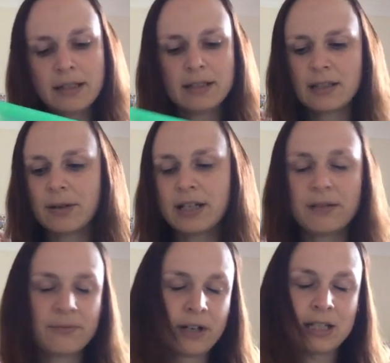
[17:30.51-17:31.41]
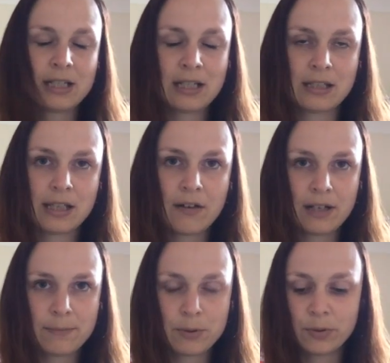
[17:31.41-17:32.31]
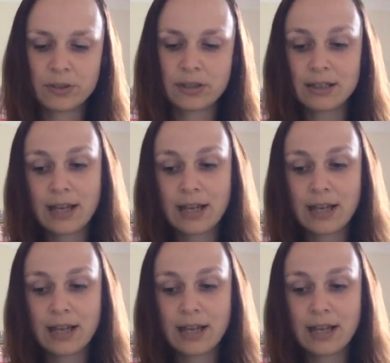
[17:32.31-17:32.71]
so I don't find it necessarily important